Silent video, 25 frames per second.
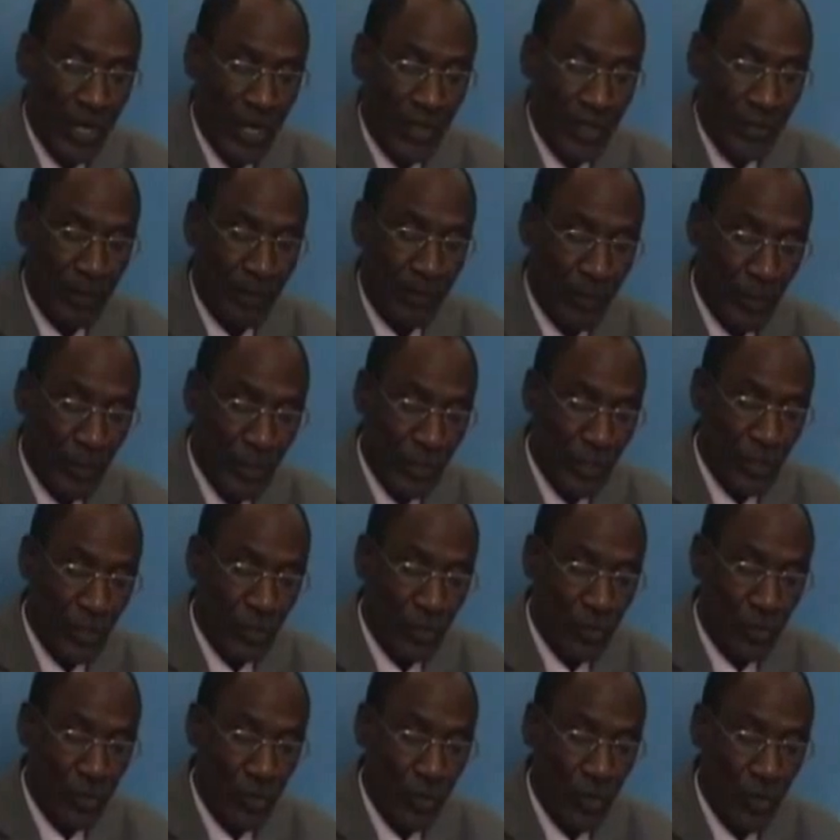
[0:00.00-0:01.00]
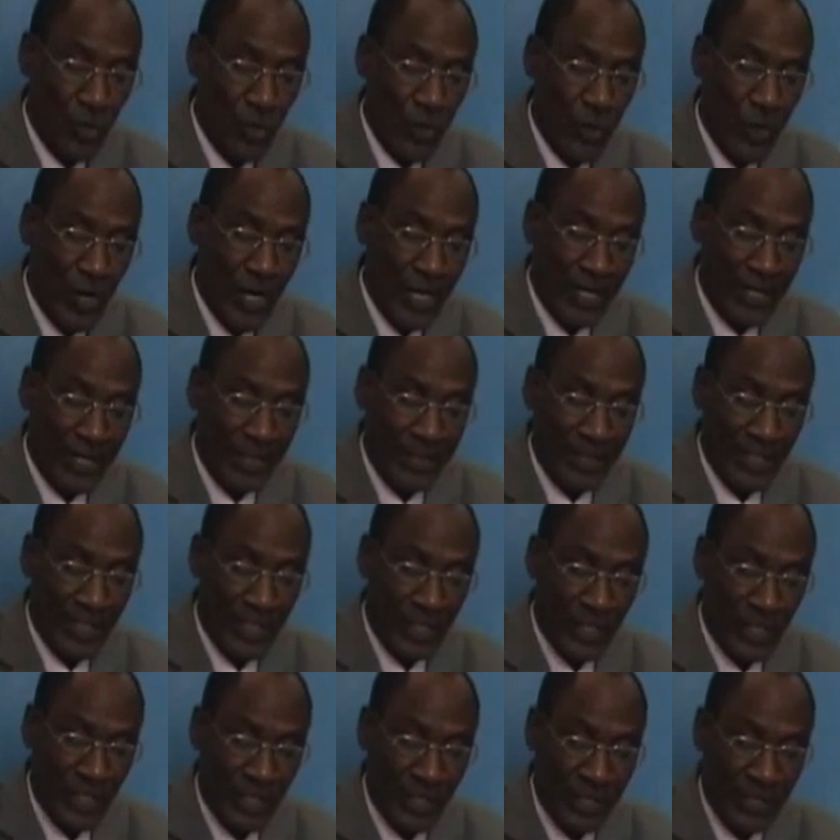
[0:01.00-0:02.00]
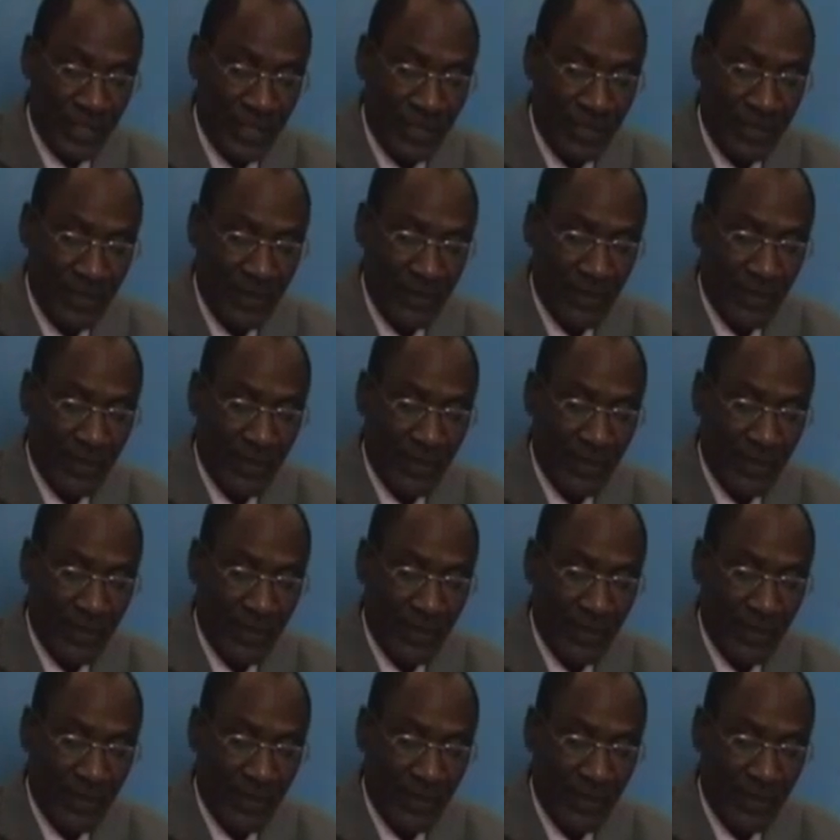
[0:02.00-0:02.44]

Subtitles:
and political organization